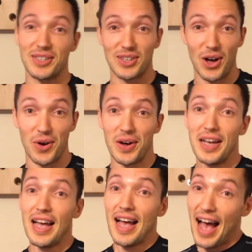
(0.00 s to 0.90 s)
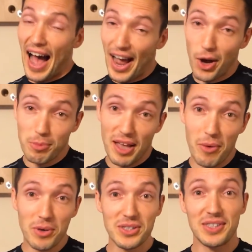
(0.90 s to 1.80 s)
So I hope
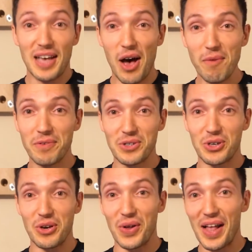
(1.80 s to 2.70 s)
that was helpful to you.